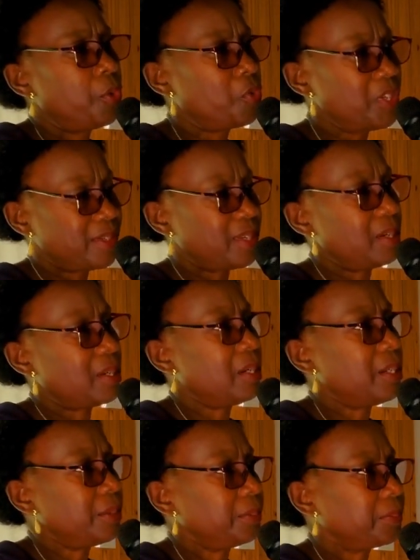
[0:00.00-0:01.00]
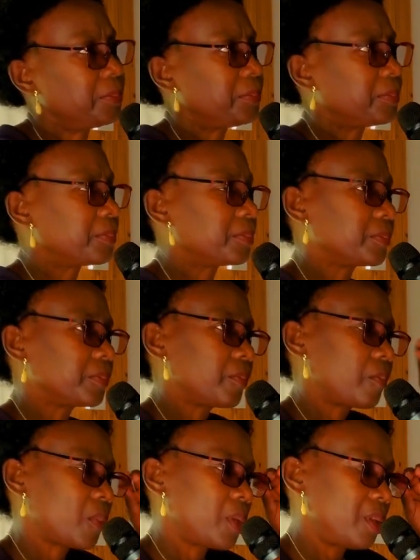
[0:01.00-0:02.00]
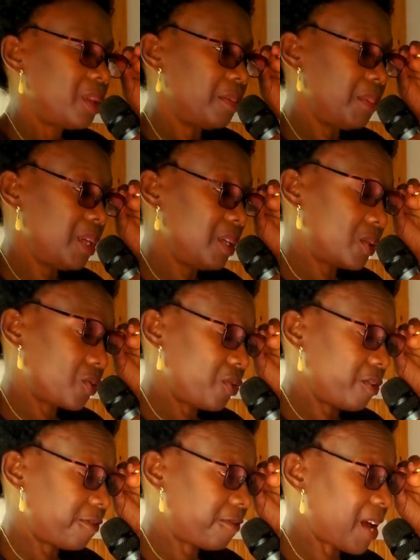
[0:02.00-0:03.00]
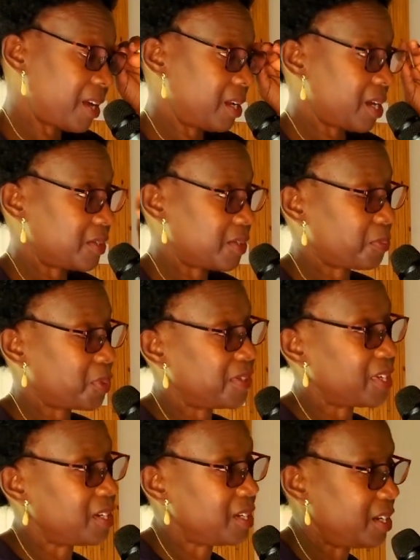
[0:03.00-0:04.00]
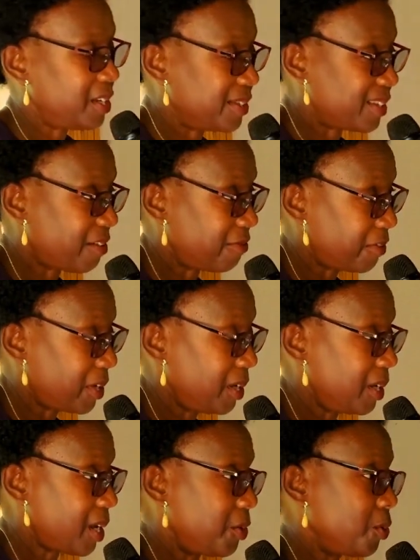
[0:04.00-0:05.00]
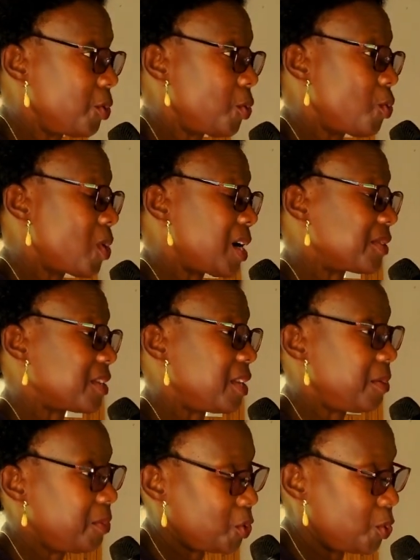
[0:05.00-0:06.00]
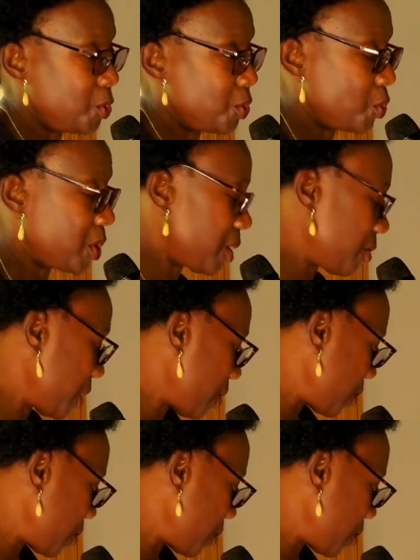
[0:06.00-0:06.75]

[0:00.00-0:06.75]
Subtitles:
Recently, the Ministry of Finance presented a survey. I don't know who asked them to carry